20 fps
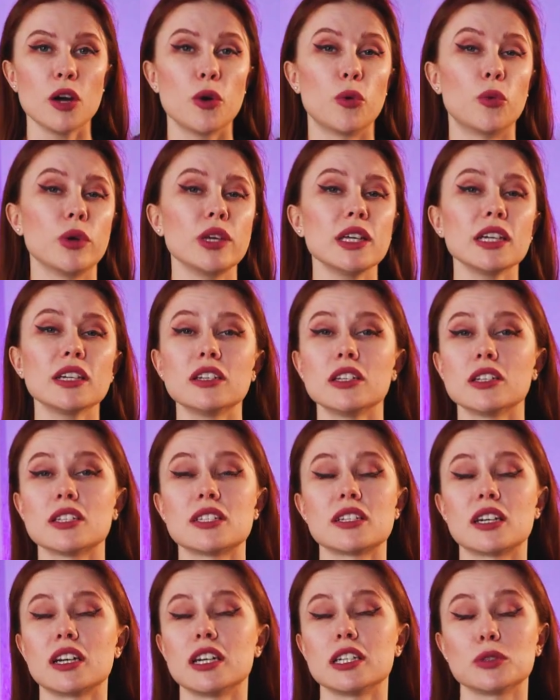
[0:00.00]
We're gonna
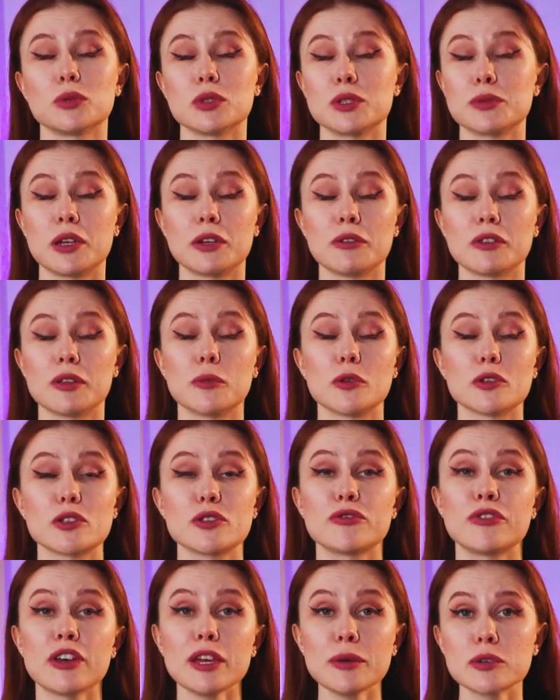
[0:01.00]
start with one of the
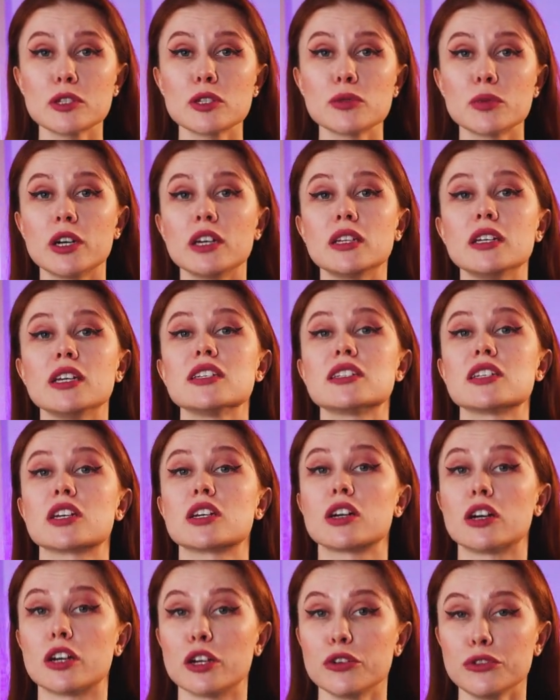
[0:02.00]
most famous one, is a
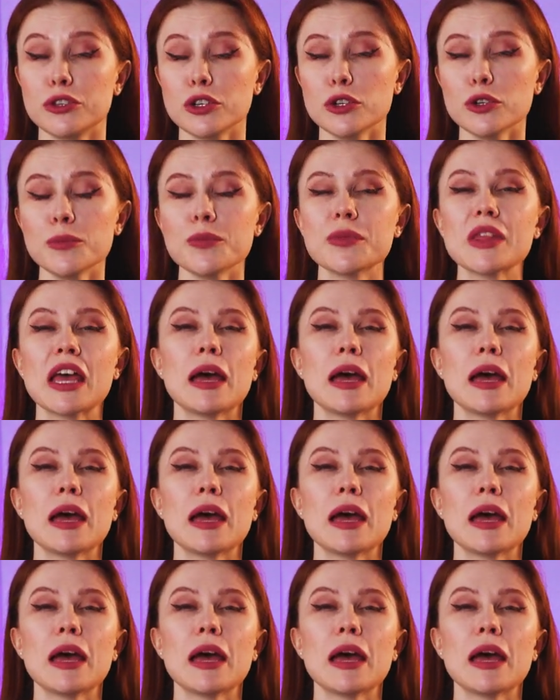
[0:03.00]
curfew.